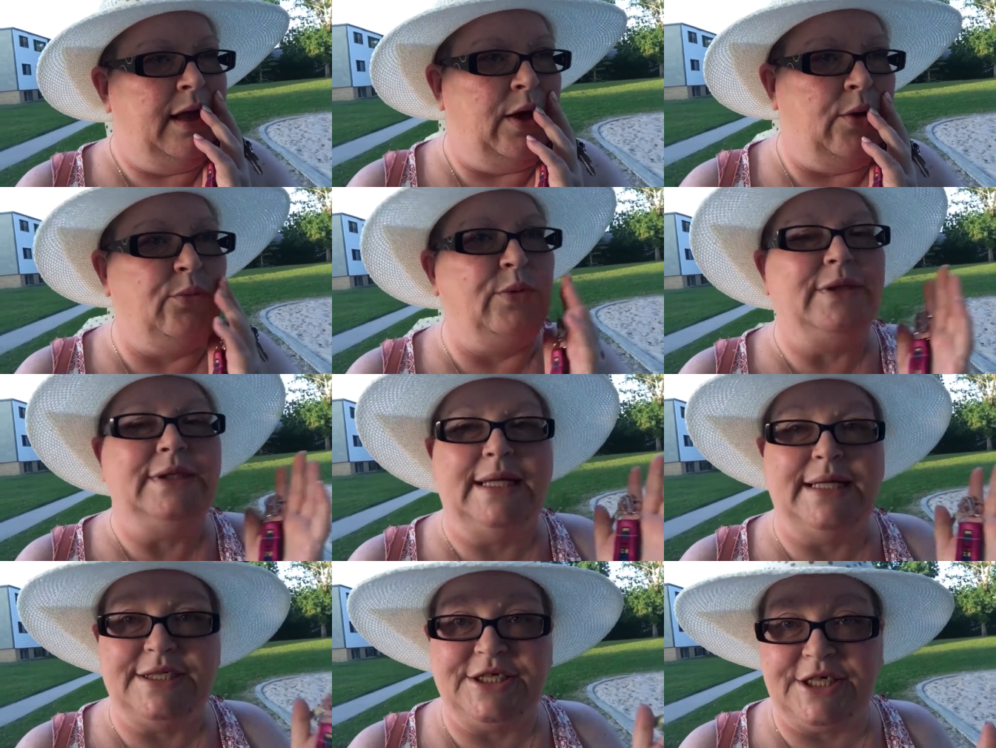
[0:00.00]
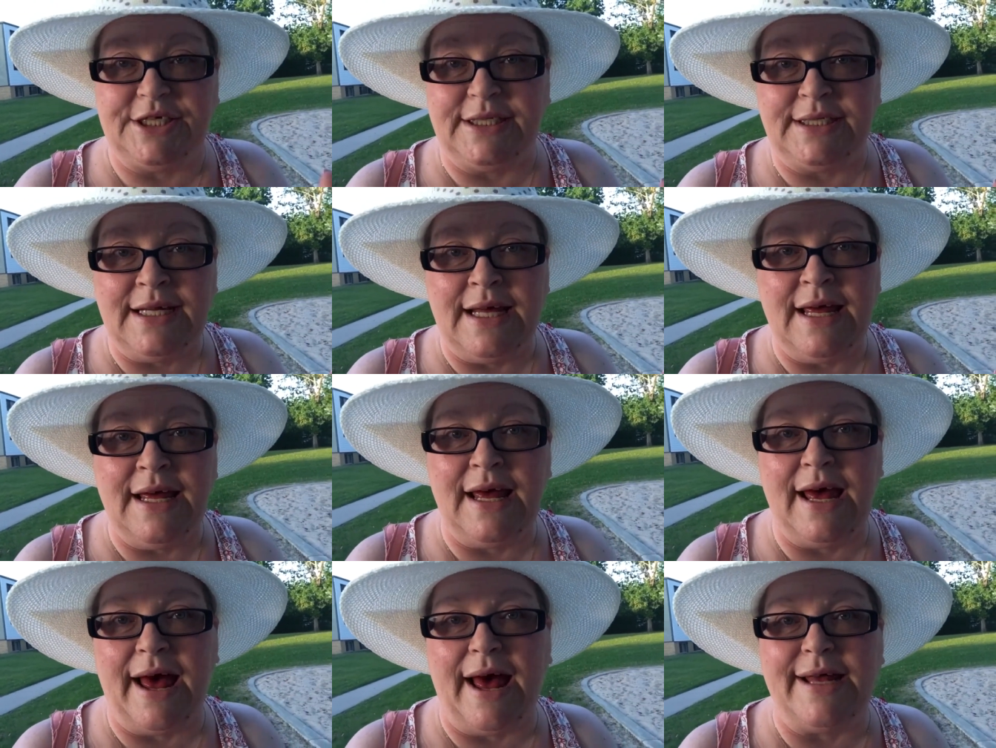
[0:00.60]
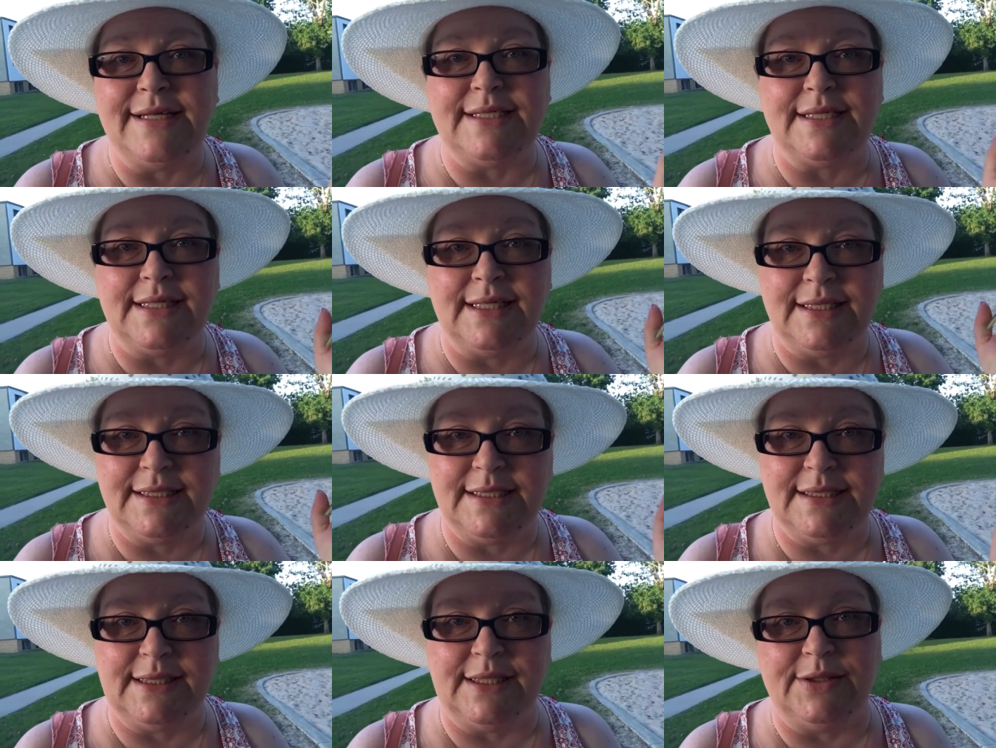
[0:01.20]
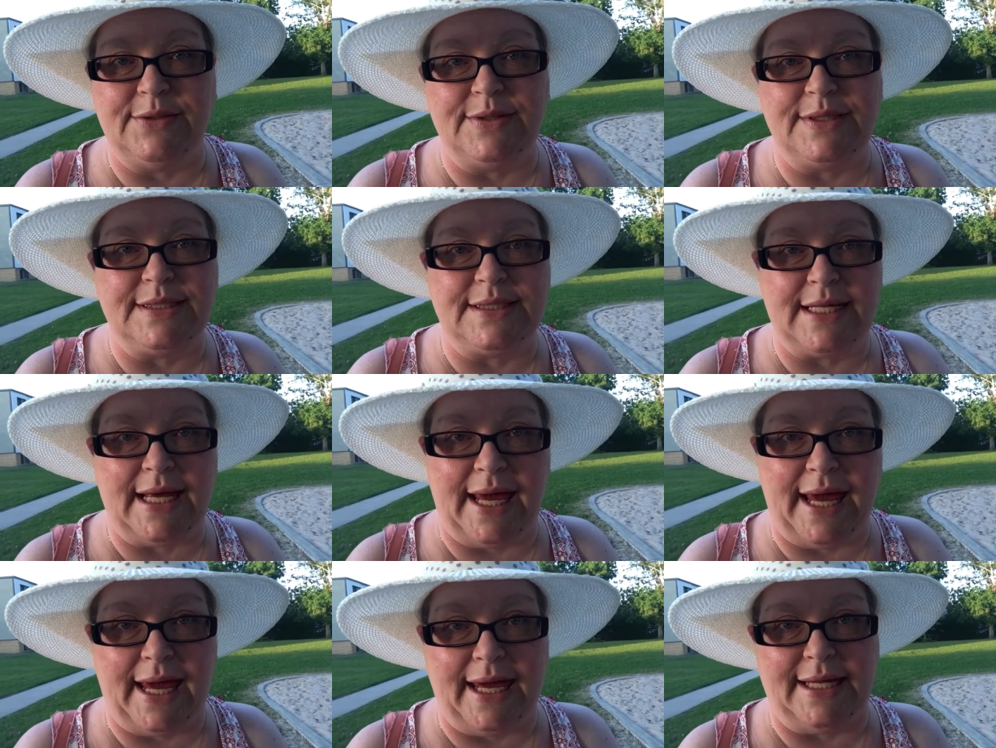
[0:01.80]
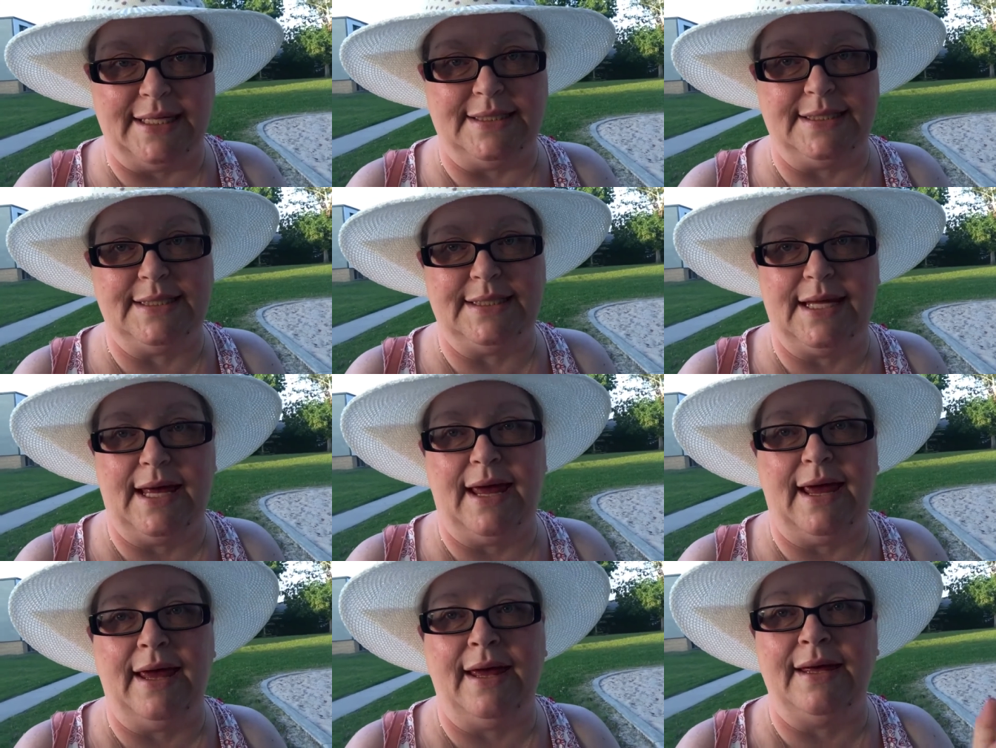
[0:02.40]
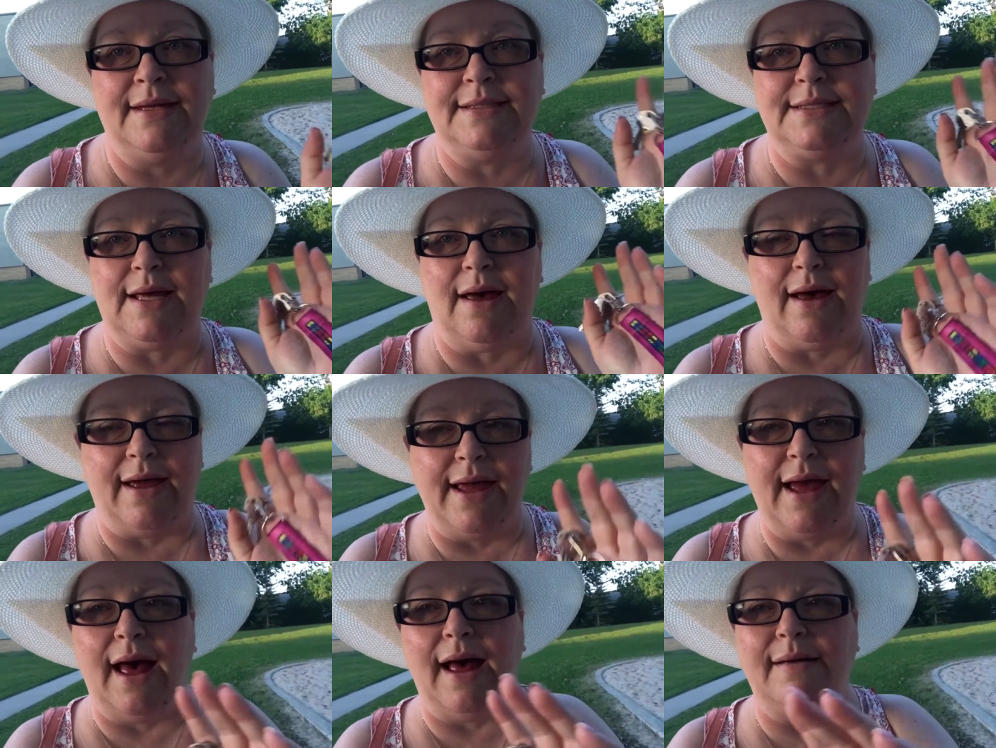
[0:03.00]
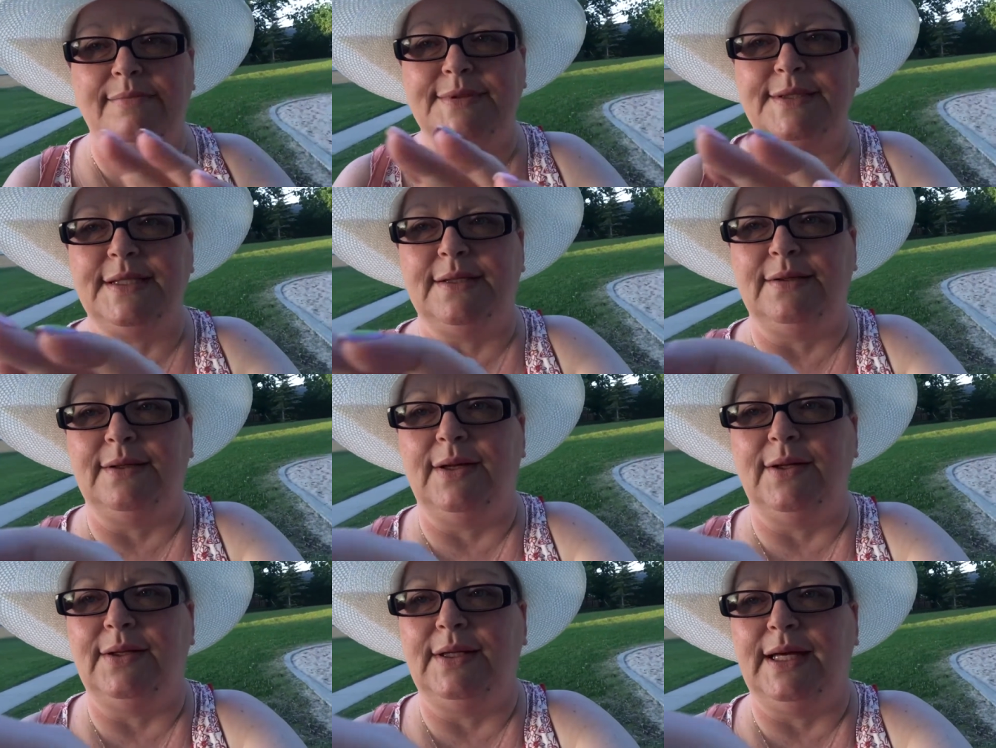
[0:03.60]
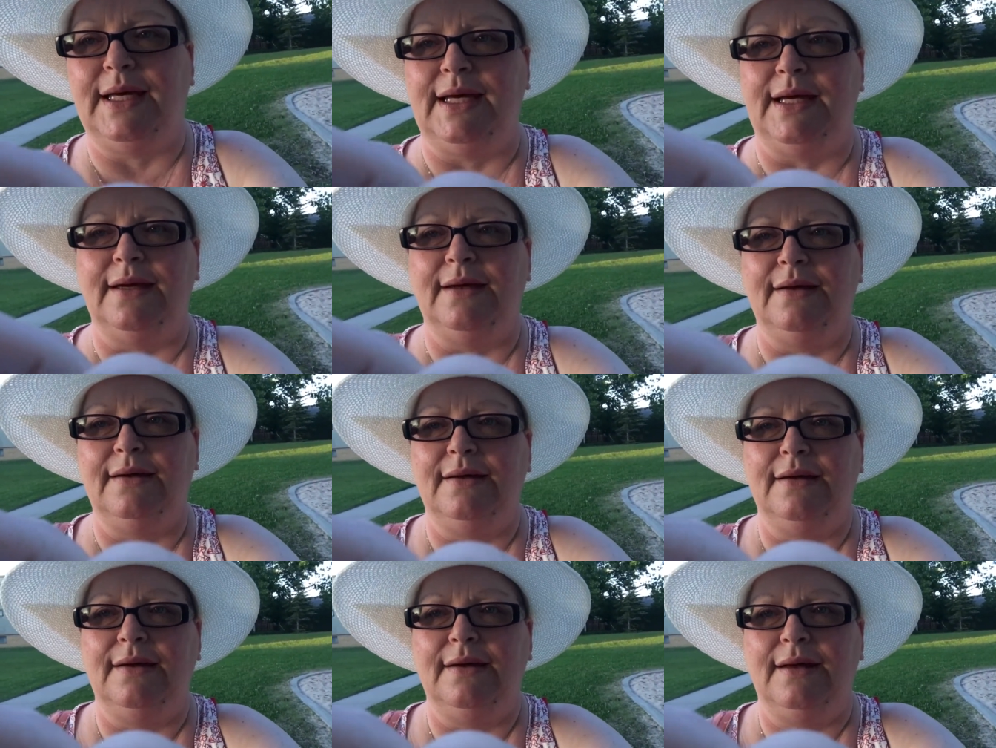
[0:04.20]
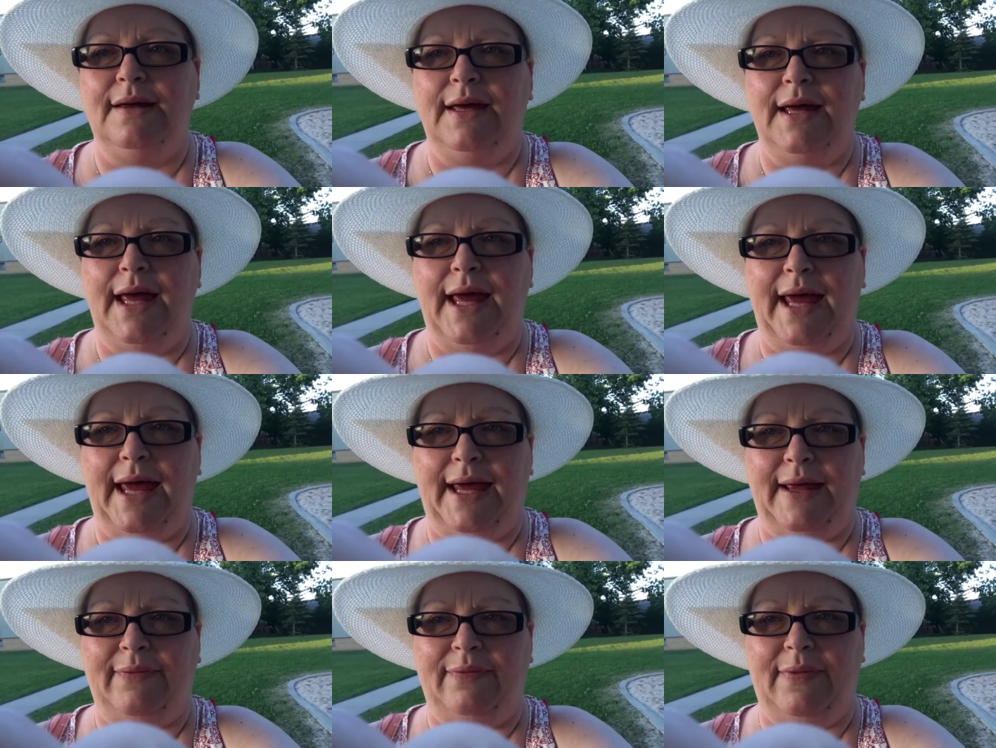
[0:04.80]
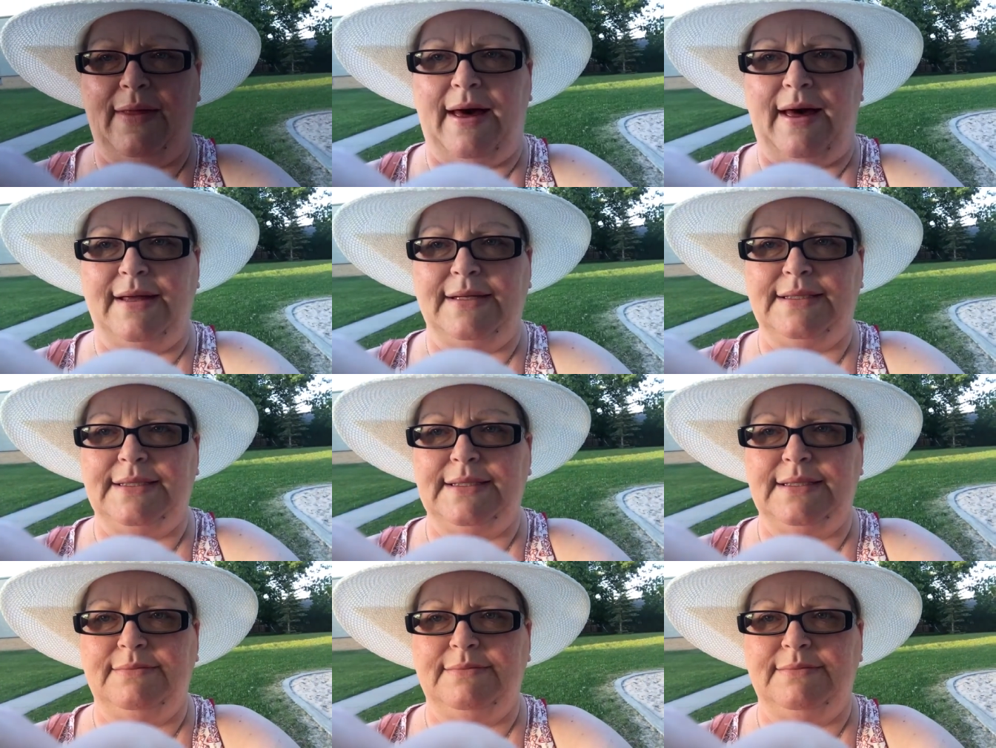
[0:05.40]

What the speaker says: religion as an excuse to hate, and I absolutely hate that.